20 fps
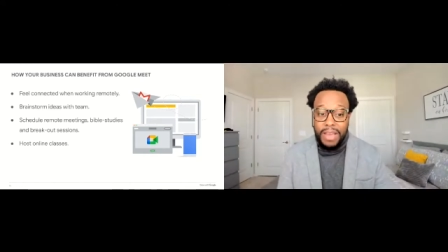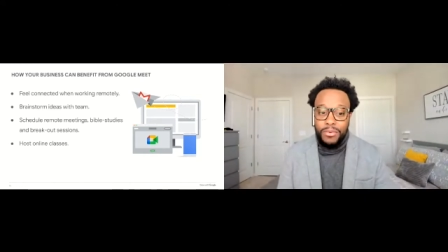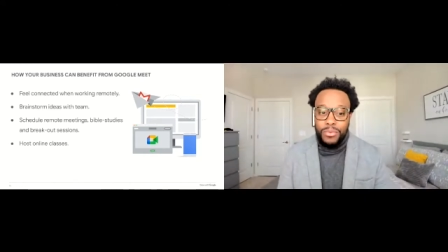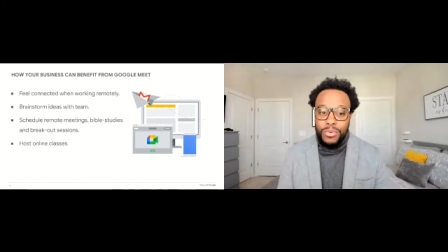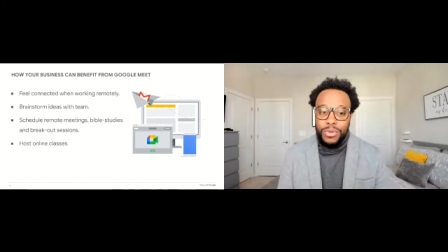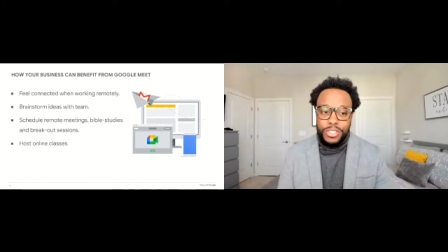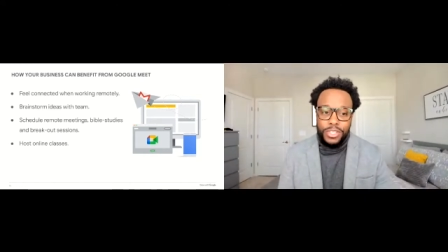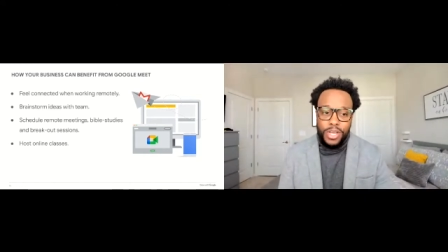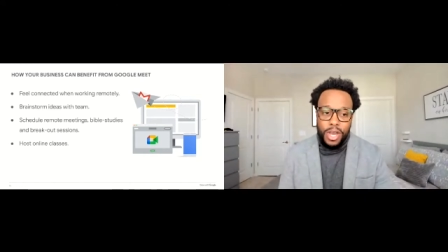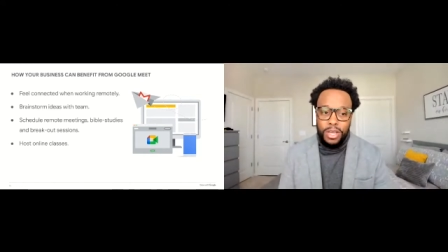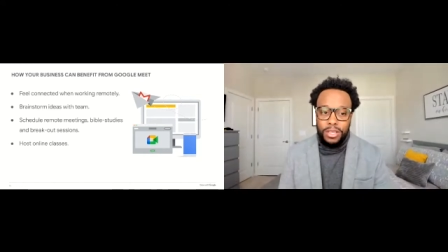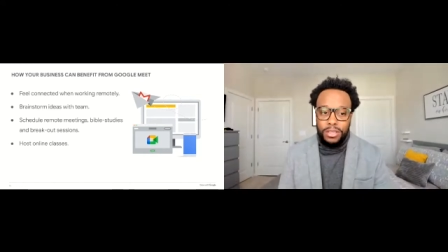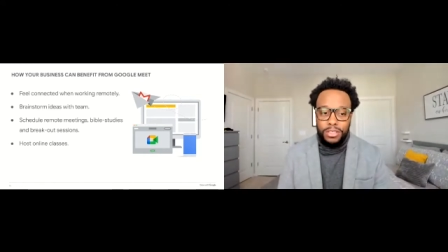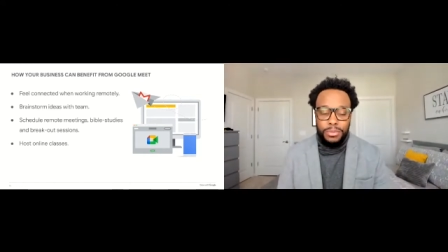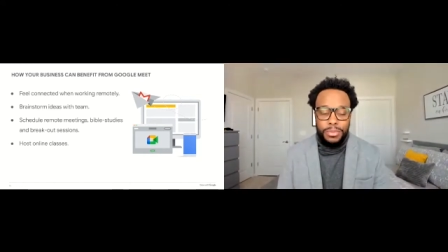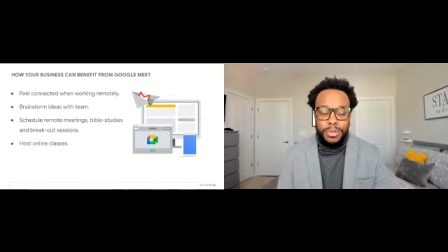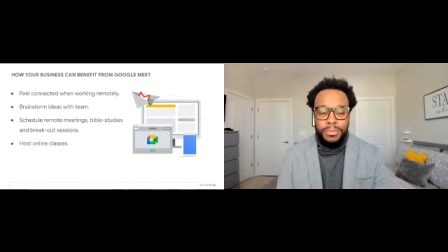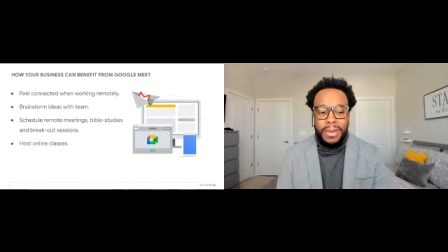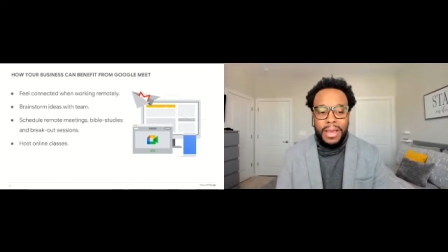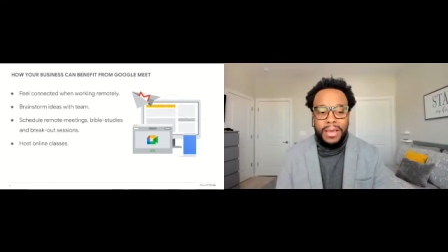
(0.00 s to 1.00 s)
And we'll talk a
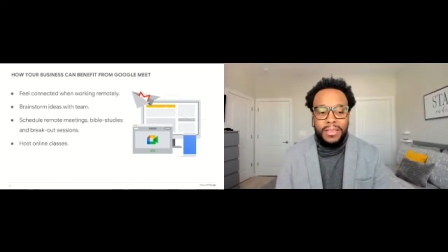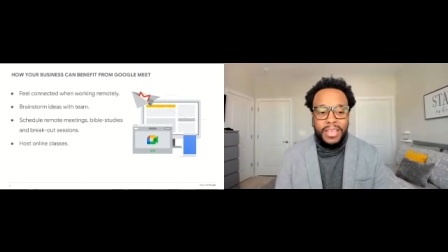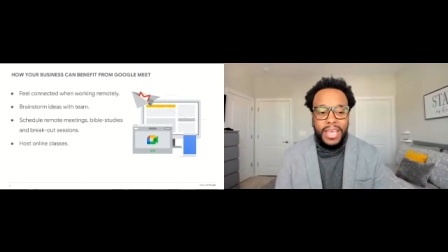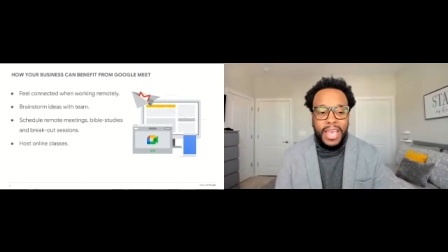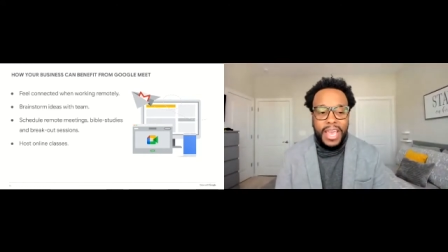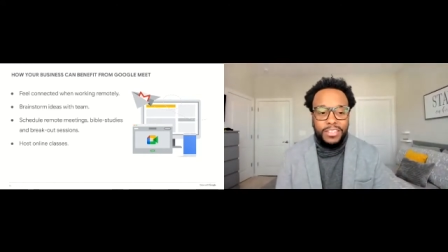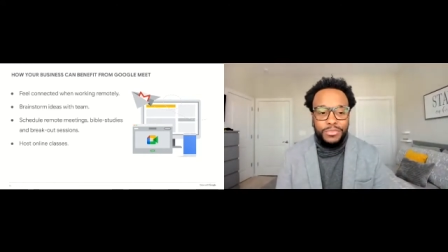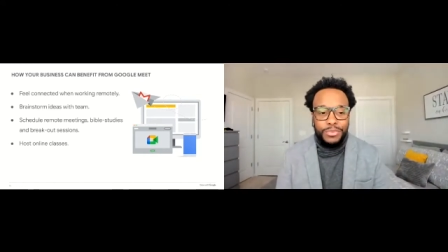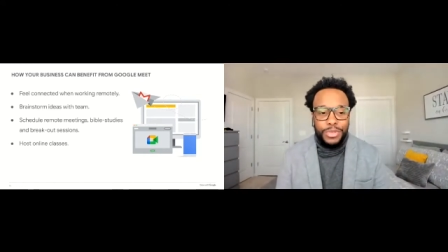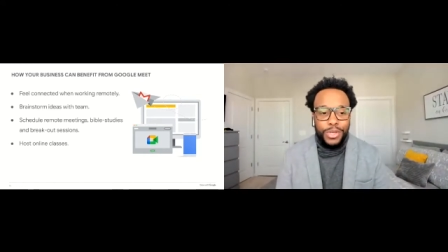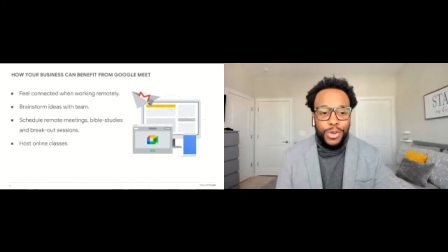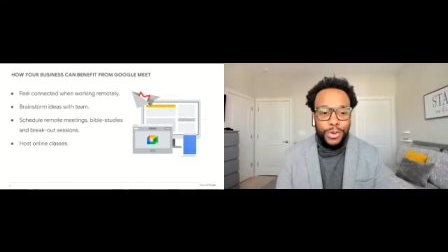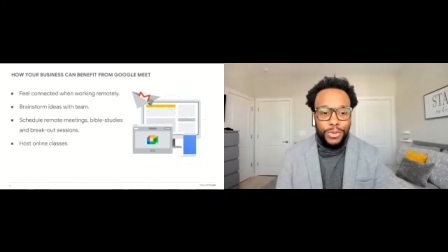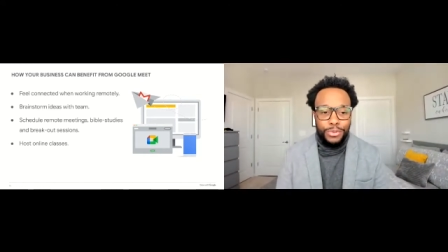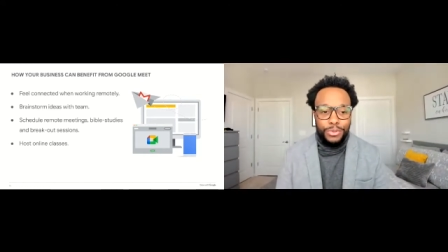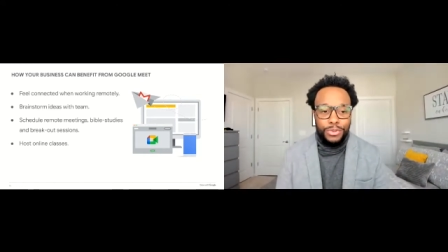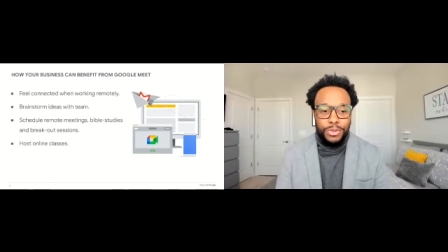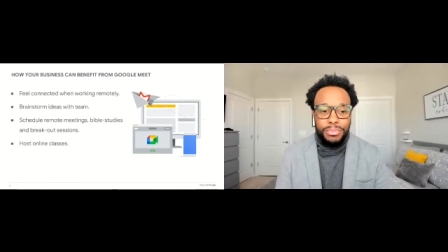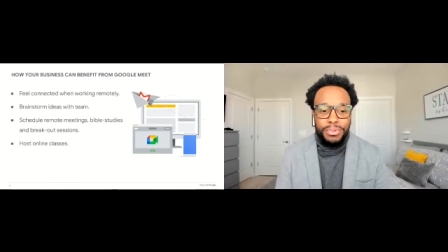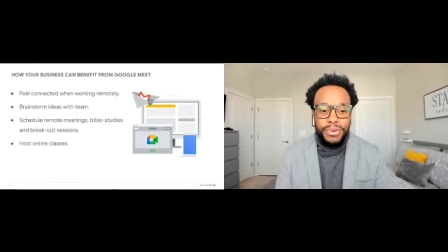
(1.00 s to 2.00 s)
little bit about that as we go
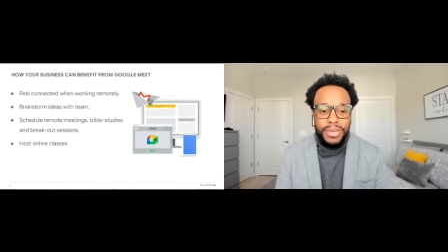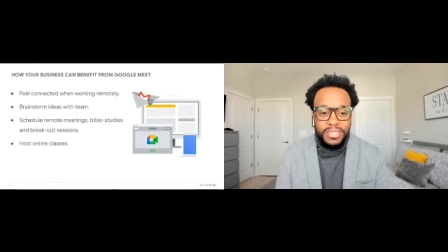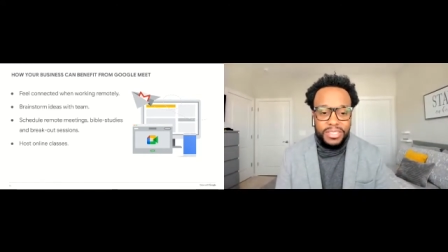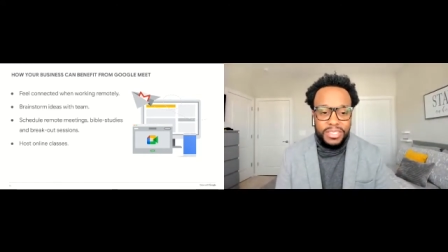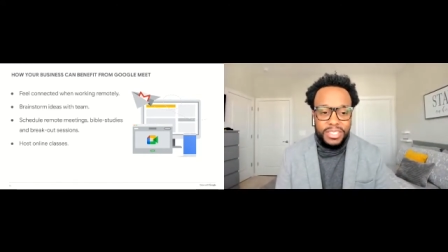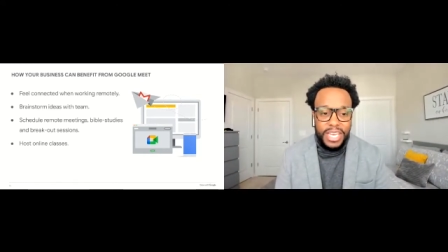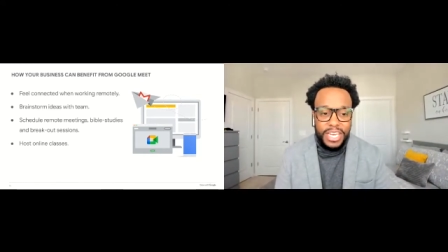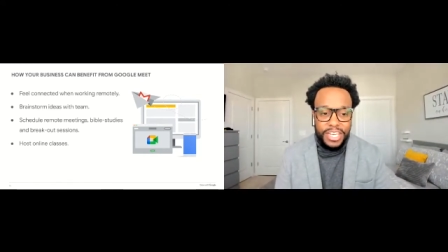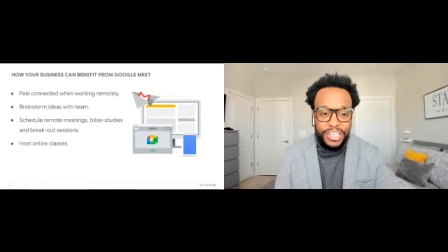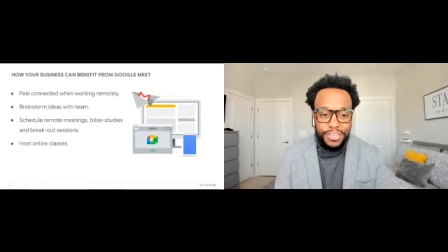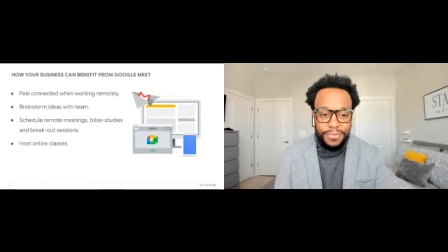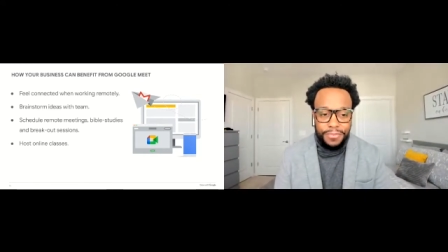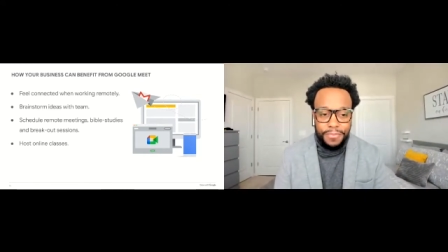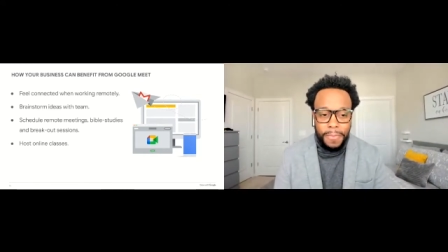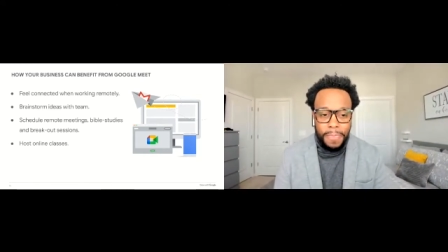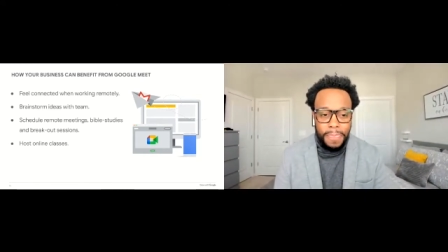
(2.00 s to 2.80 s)
through the presentation.